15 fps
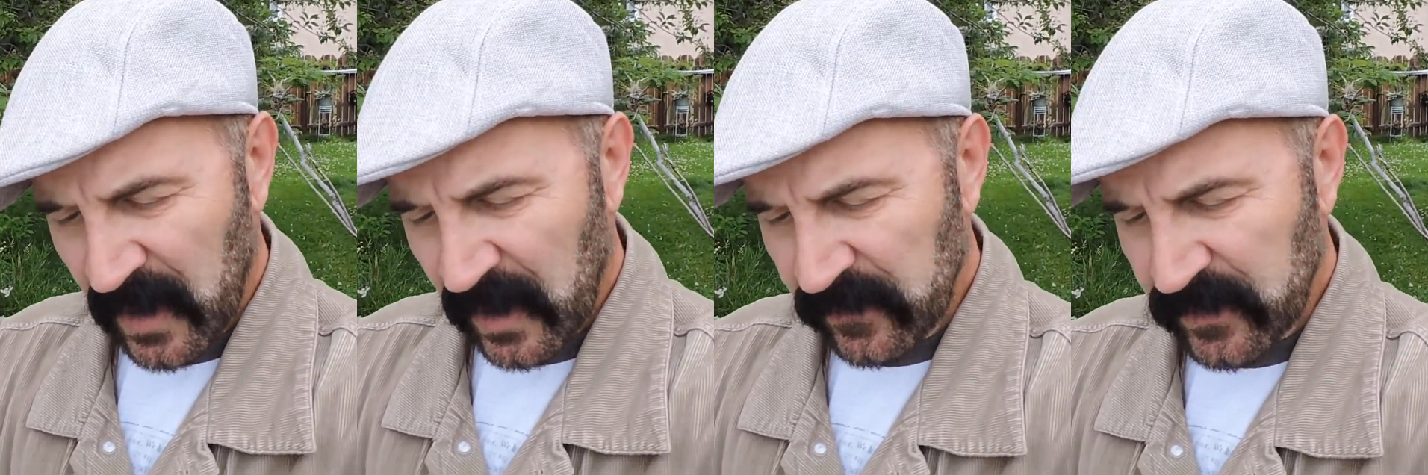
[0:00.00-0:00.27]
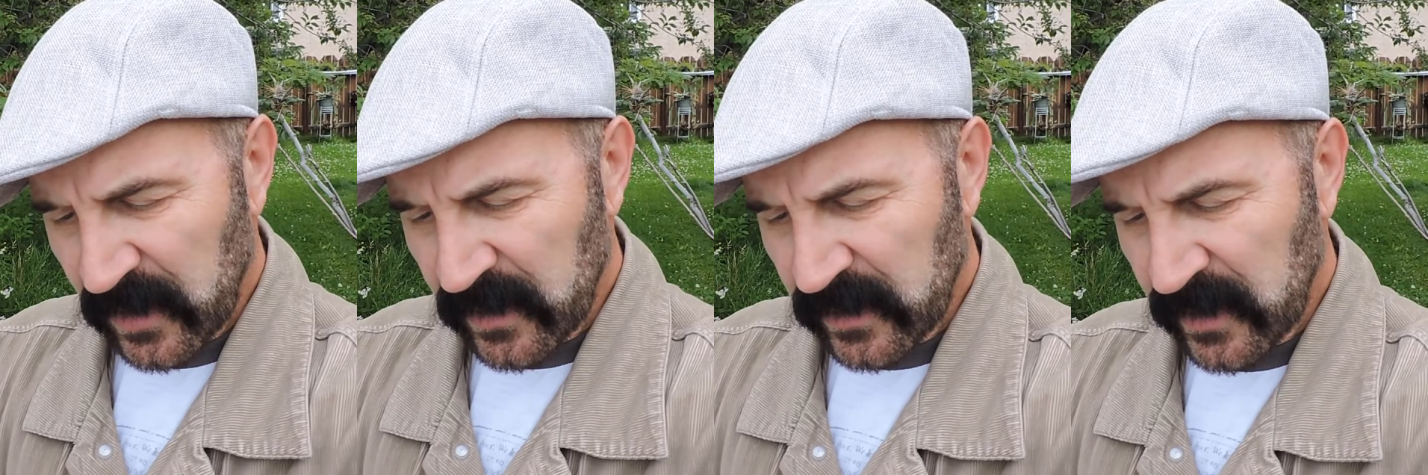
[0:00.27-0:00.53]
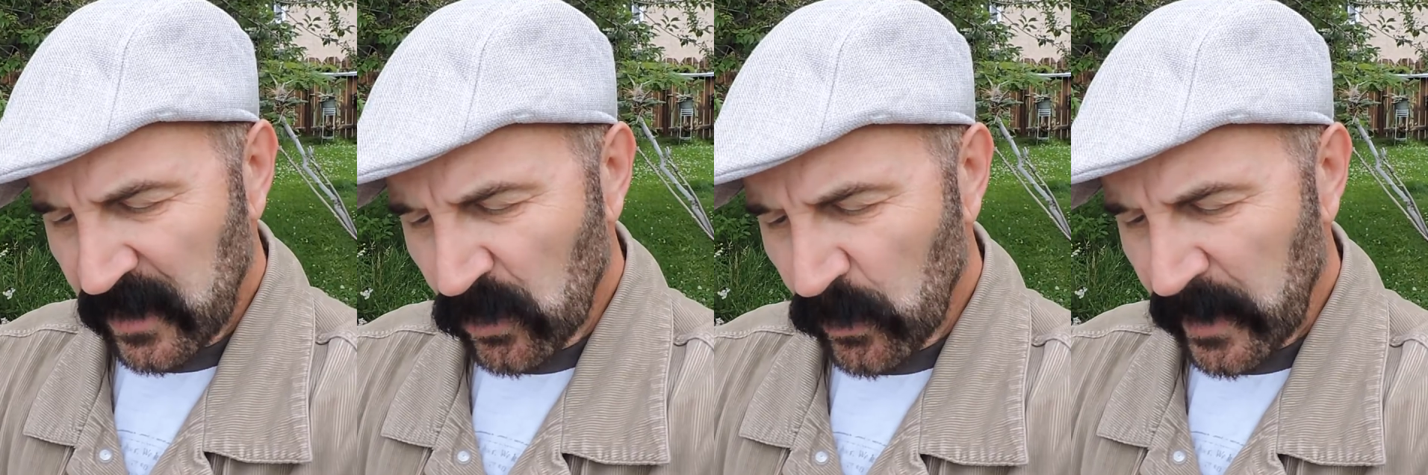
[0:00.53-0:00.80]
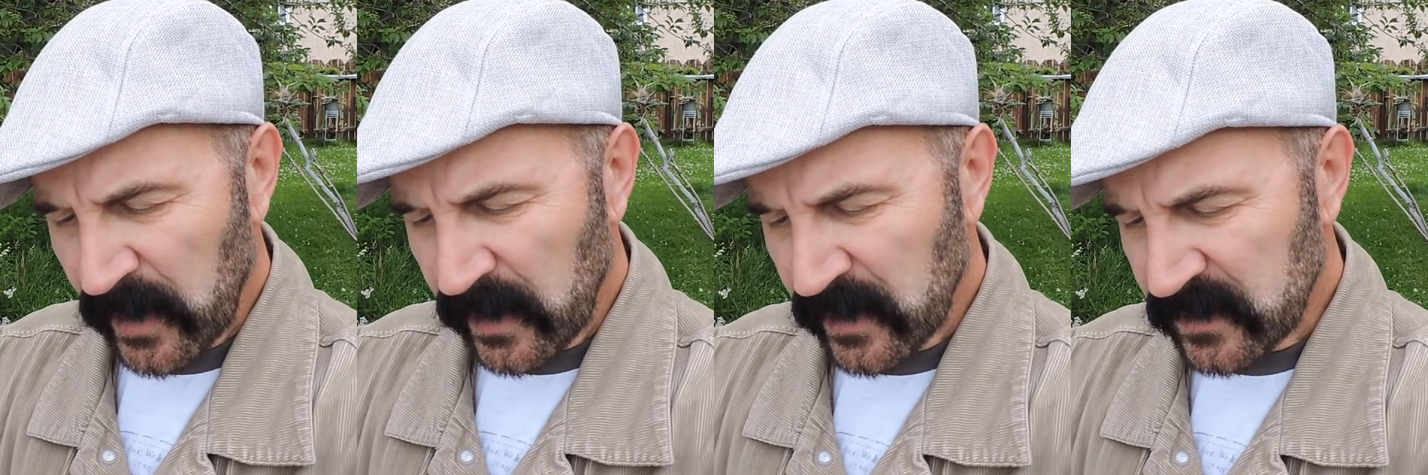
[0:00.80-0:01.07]
I've got to get
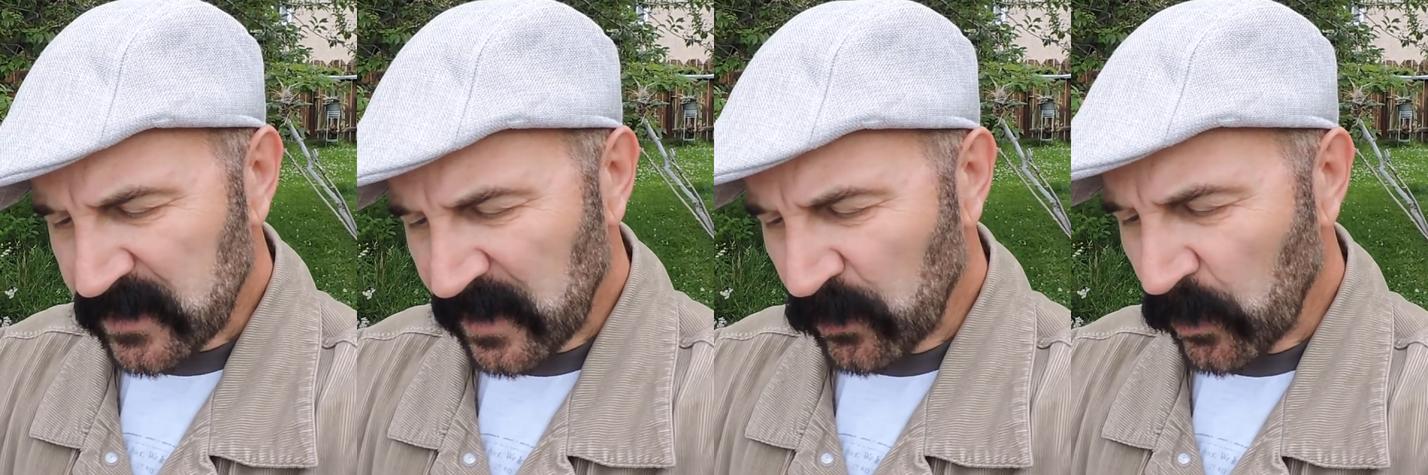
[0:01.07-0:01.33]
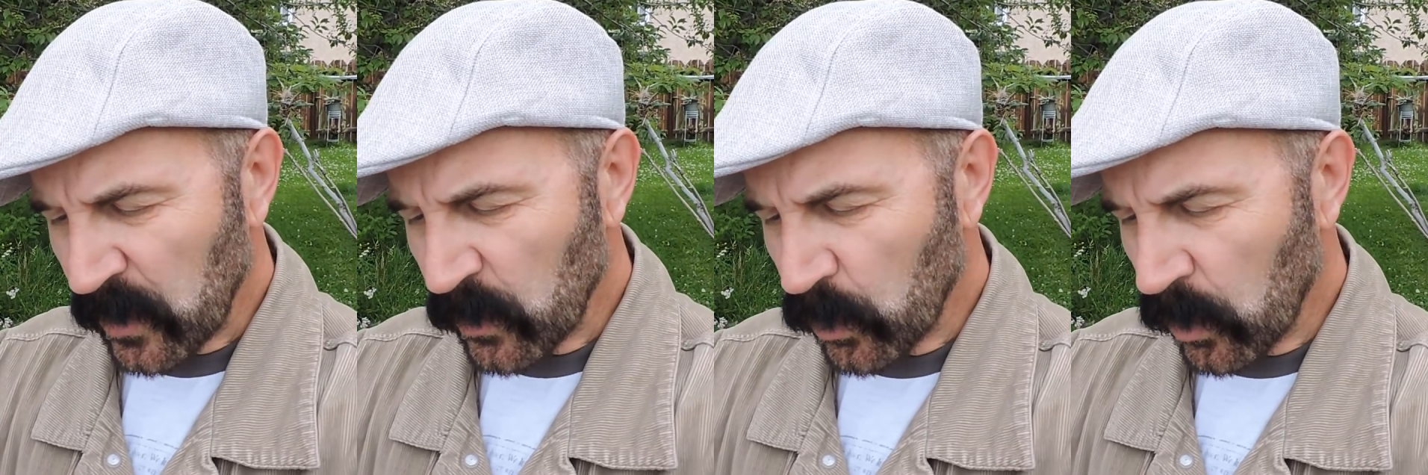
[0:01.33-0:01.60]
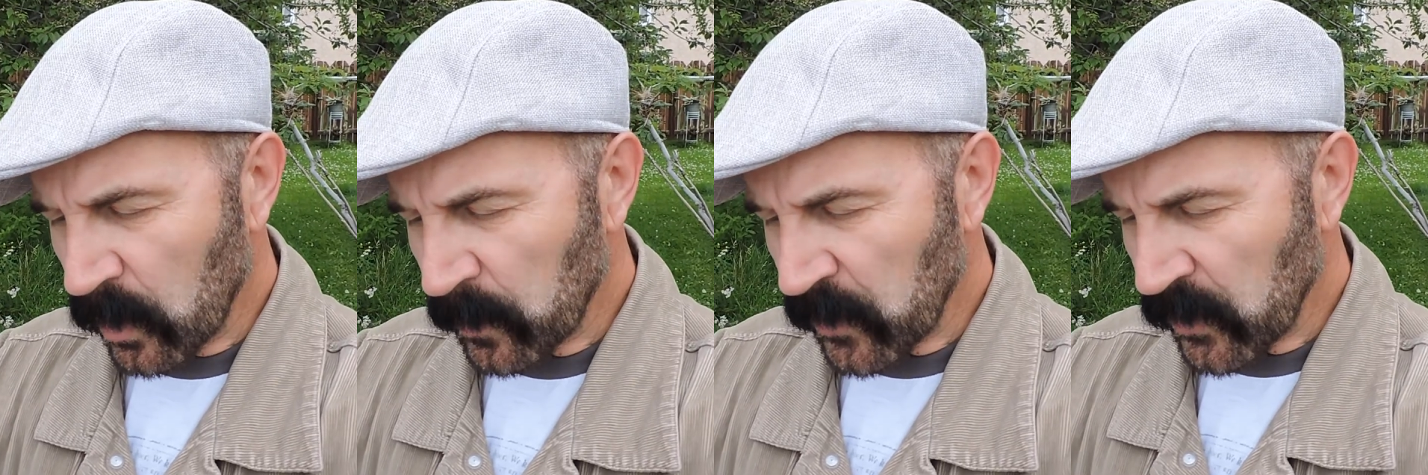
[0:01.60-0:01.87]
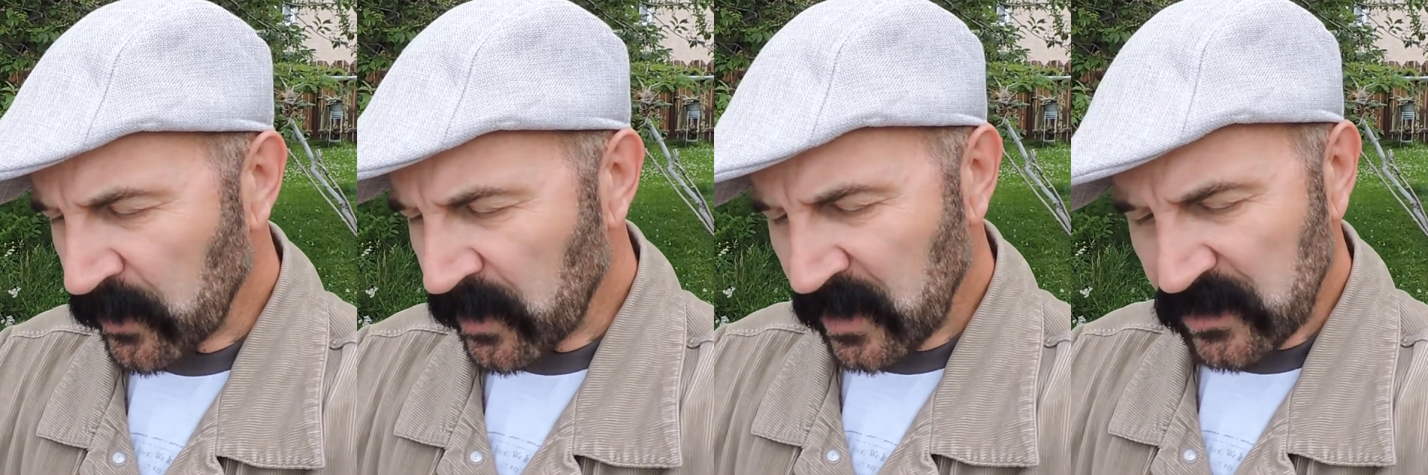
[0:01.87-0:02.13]
away to somewhere
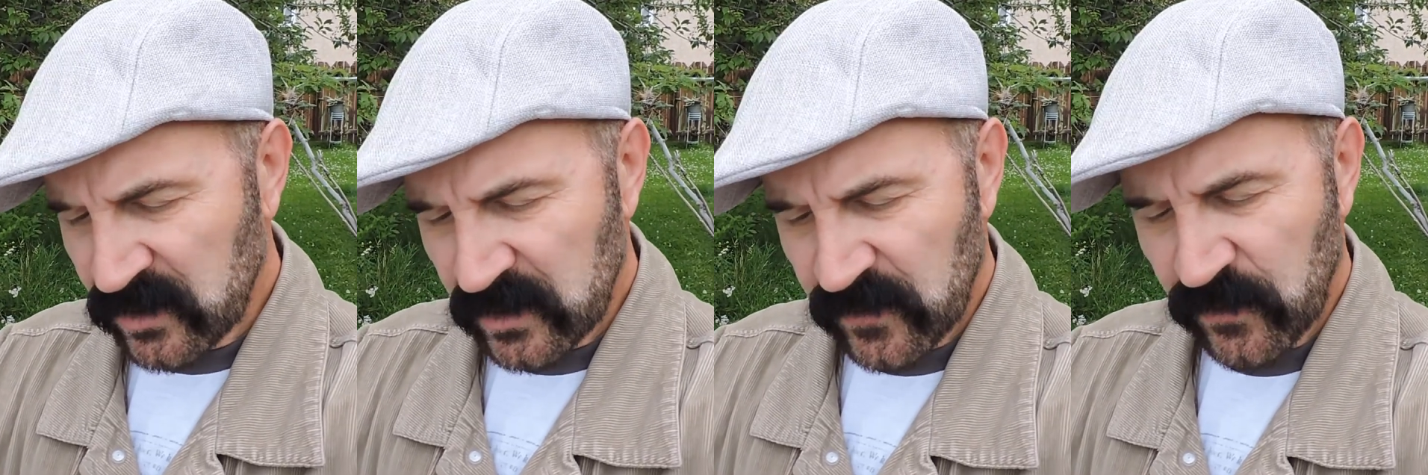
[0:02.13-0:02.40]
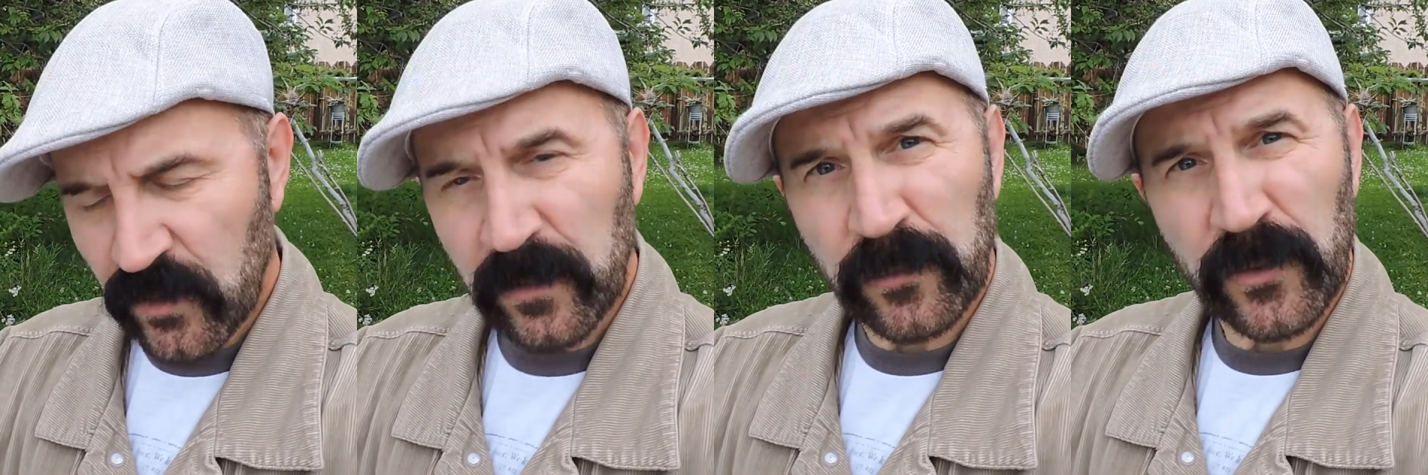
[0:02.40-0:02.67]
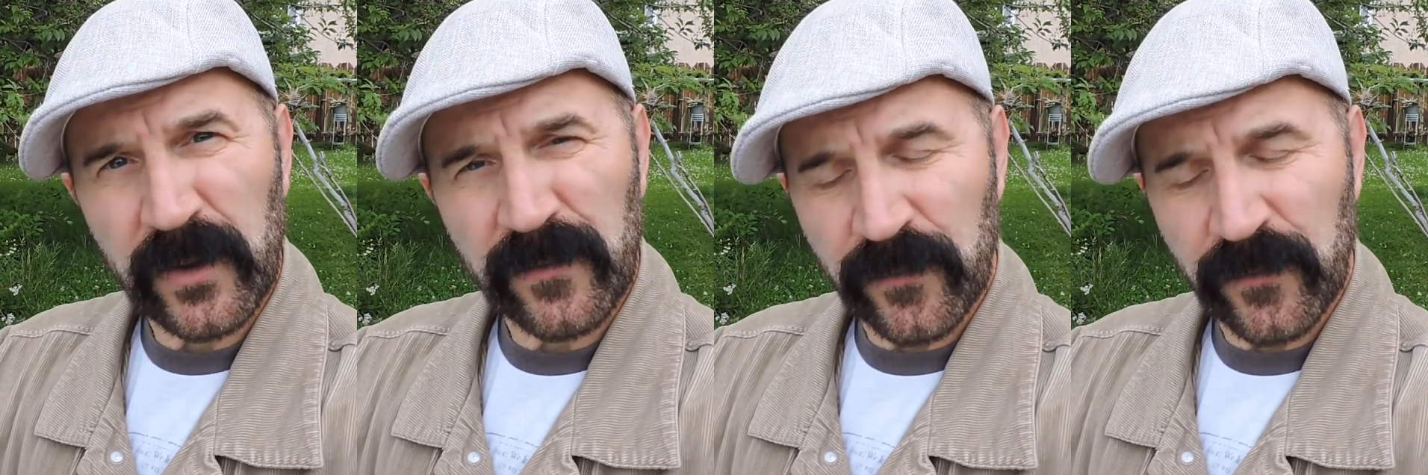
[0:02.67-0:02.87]
warmer and not just for a brief